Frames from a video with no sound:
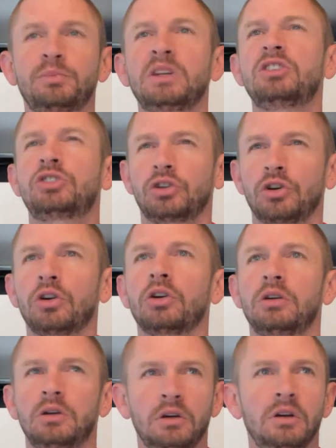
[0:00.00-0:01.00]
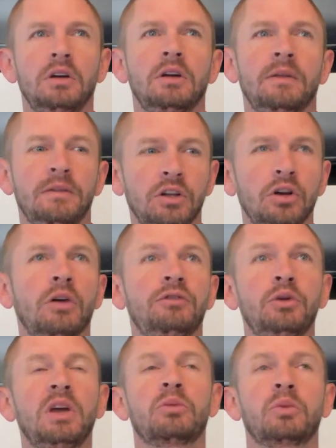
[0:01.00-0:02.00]
be sure, if
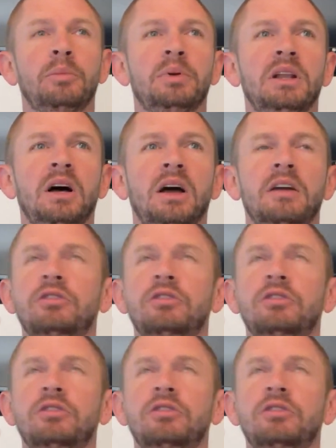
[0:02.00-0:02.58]
you hit reply.